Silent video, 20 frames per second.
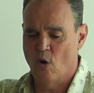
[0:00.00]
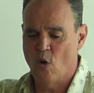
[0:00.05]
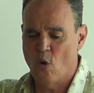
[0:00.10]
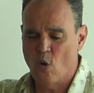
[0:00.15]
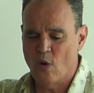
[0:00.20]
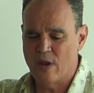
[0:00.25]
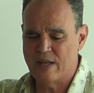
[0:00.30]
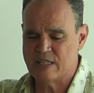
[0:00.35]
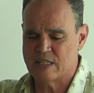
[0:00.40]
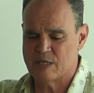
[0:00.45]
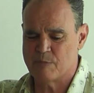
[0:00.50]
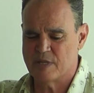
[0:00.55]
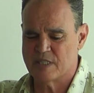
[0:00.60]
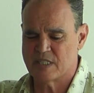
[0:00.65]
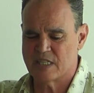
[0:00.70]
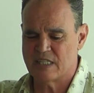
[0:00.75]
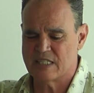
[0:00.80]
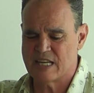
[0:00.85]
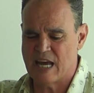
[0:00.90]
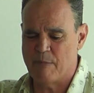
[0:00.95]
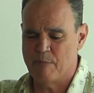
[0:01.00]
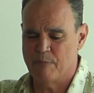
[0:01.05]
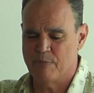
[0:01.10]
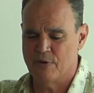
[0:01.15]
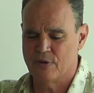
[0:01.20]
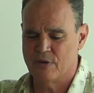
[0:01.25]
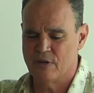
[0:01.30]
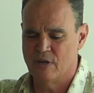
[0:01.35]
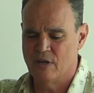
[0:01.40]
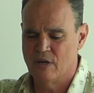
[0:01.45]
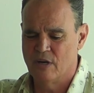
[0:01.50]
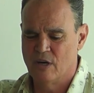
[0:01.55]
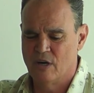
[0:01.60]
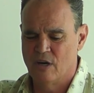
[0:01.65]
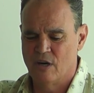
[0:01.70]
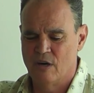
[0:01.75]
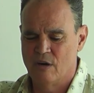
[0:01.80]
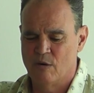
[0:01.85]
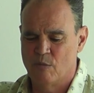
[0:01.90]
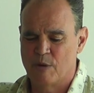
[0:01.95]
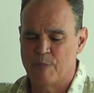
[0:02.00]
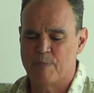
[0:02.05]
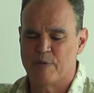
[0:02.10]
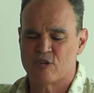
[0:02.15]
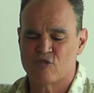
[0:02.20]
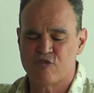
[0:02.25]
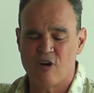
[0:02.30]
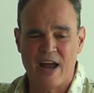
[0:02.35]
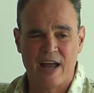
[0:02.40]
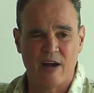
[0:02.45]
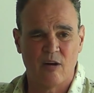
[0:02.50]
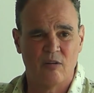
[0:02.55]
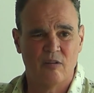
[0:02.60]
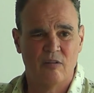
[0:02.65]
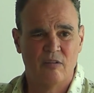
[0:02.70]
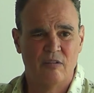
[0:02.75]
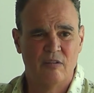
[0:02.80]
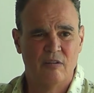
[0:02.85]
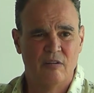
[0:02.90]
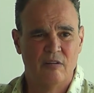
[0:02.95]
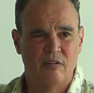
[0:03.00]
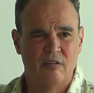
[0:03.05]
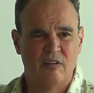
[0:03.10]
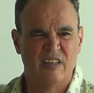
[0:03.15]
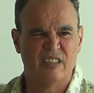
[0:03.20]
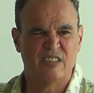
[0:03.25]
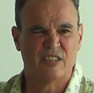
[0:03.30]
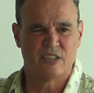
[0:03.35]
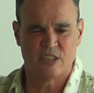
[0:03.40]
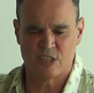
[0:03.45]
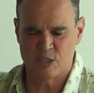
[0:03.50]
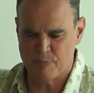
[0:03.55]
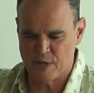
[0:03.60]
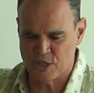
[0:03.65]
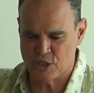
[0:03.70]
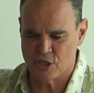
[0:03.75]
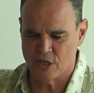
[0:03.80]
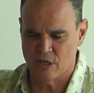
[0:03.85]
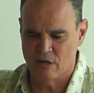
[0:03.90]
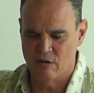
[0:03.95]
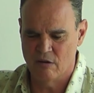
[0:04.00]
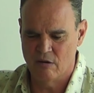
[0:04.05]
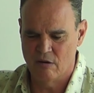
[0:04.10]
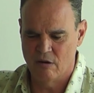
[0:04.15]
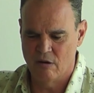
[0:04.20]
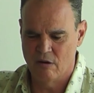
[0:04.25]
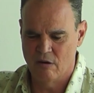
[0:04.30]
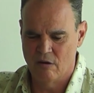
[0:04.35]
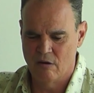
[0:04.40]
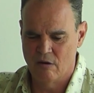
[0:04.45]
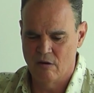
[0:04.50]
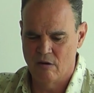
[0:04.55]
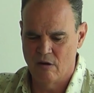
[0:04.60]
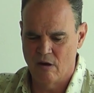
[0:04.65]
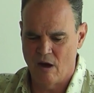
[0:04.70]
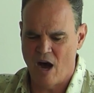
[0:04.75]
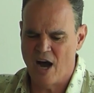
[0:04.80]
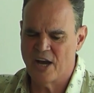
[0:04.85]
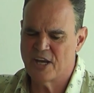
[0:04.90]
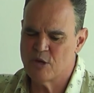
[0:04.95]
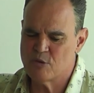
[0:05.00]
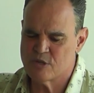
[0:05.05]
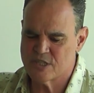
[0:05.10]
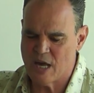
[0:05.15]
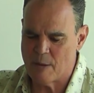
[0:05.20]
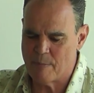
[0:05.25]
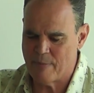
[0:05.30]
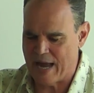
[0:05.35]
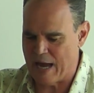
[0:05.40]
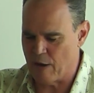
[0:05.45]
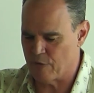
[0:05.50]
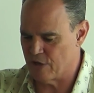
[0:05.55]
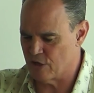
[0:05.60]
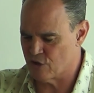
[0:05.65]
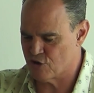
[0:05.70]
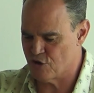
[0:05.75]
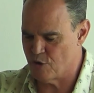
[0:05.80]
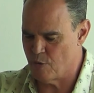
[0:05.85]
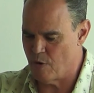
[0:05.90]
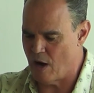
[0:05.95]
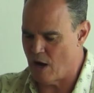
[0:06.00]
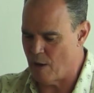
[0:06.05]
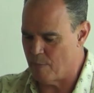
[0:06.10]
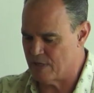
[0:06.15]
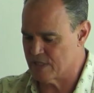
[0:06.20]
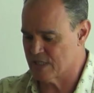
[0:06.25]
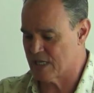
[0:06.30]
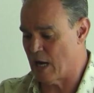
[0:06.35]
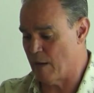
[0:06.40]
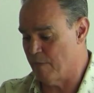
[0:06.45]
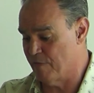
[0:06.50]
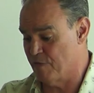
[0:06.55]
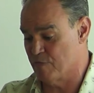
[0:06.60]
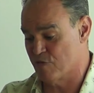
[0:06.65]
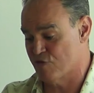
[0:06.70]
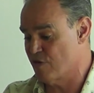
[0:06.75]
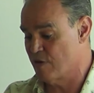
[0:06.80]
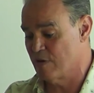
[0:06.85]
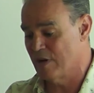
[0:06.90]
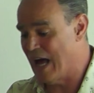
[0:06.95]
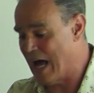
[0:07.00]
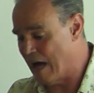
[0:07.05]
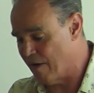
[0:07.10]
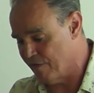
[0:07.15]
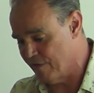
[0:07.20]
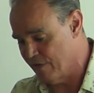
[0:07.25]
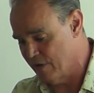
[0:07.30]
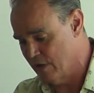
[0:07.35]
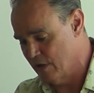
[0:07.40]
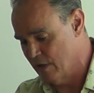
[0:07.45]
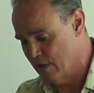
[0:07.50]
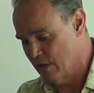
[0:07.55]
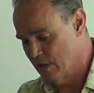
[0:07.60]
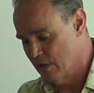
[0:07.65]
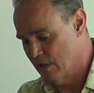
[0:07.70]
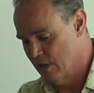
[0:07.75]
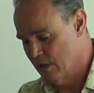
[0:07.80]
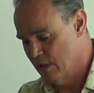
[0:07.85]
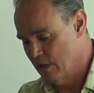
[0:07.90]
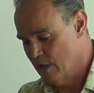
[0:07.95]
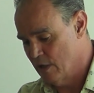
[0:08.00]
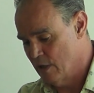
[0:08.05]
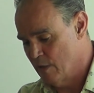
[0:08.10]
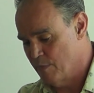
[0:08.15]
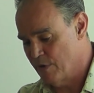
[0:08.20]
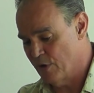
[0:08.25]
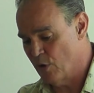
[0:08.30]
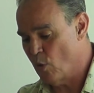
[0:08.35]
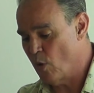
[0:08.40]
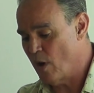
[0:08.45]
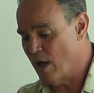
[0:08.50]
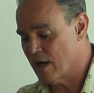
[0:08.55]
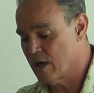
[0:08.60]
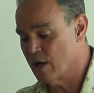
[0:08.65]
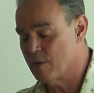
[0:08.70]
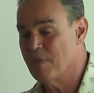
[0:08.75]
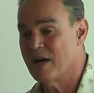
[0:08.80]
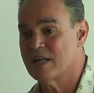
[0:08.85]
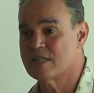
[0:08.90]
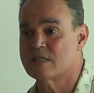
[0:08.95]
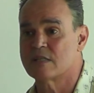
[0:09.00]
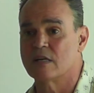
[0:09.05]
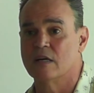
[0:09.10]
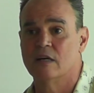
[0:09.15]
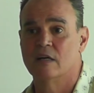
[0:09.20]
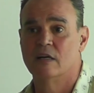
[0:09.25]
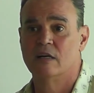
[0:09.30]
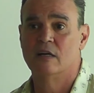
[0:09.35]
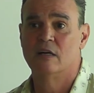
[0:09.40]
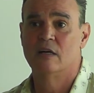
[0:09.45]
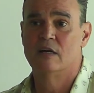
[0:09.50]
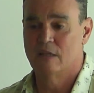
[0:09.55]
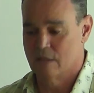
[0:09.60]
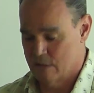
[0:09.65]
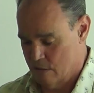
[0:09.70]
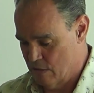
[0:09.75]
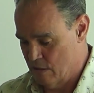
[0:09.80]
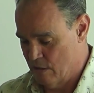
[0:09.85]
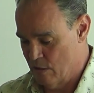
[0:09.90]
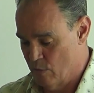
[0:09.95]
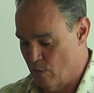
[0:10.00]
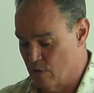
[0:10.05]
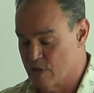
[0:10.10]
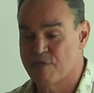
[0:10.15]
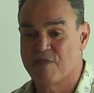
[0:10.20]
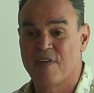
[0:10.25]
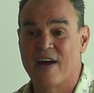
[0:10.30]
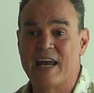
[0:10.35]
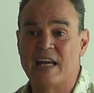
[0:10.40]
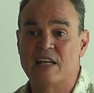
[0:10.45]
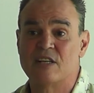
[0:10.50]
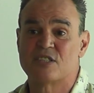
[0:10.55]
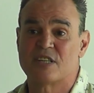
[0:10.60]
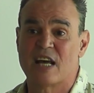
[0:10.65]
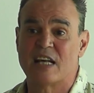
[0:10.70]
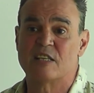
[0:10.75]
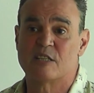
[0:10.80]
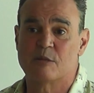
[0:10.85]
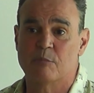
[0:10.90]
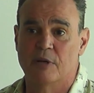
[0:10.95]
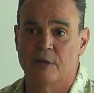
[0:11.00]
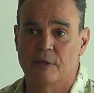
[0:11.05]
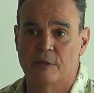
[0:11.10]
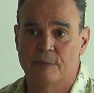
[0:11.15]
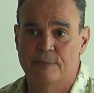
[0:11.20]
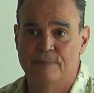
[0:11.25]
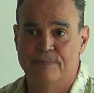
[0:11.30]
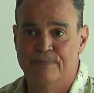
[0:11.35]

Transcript: All intimacy tempered with betrayal and suspicion. I knew somehow that true art must come from true love, but all I could muster was feigned sentiment